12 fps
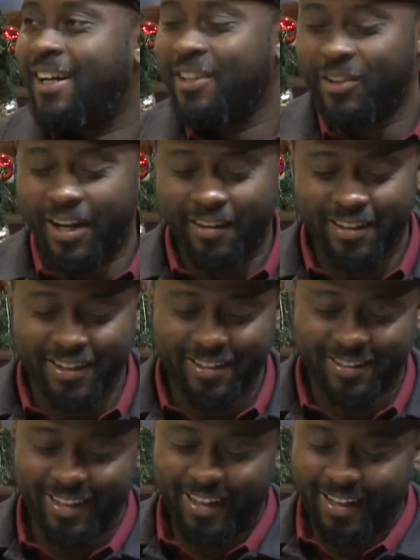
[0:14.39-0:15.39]
You know how it
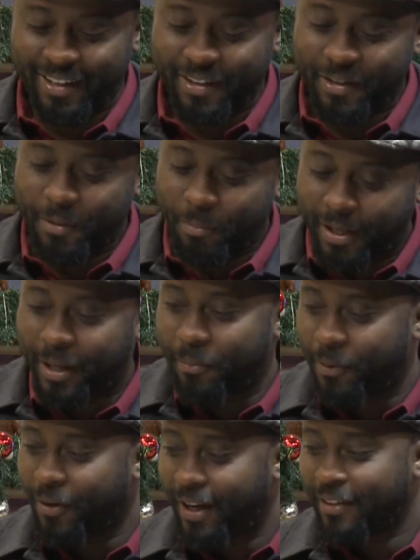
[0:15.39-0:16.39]
is, yeah? But I'm
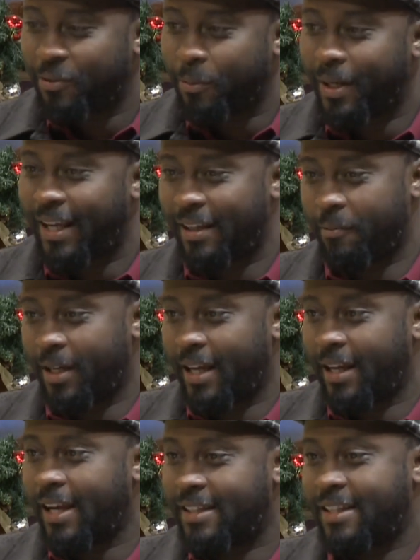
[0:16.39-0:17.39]
more, so when I, when I,
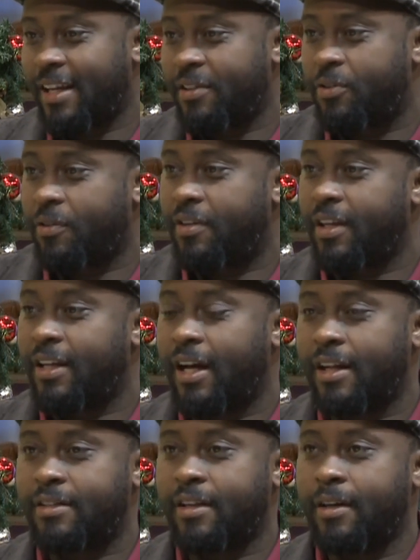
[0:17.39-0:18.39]
I tend to think
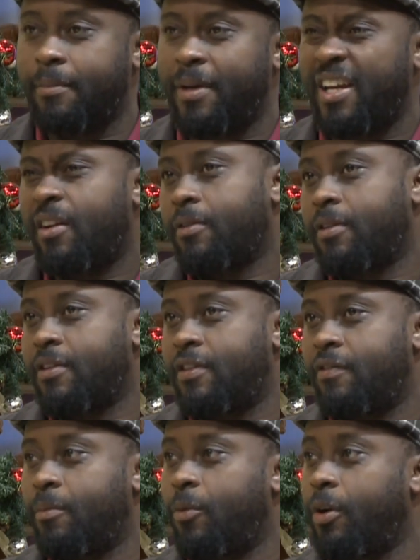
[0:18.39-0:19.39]
that um, health is
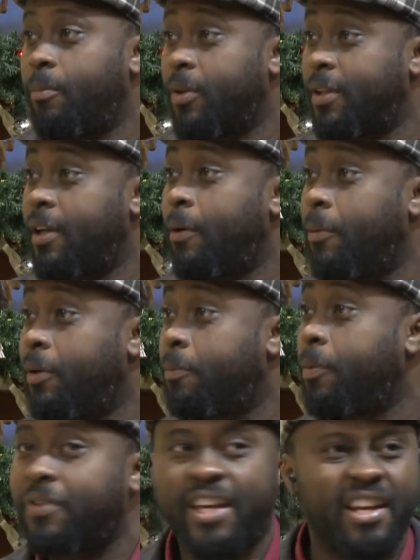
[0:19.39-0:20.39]
even more important than wealth.
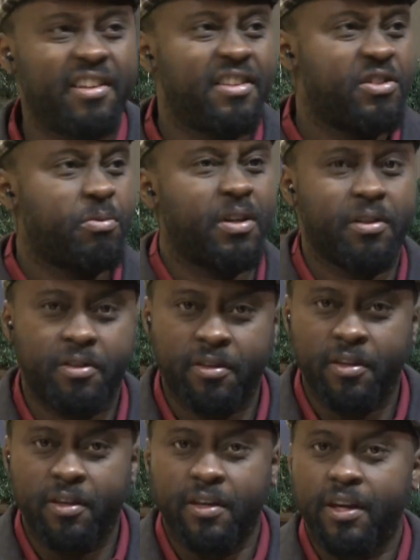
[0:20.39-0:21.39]
People say health is wealth.
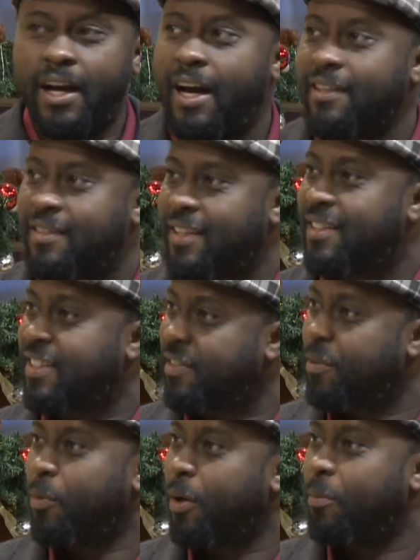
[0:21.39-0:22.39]
Mm. I say it is
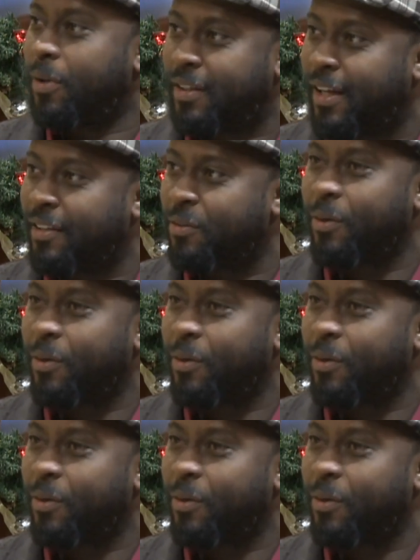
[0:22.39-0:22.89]
even more important.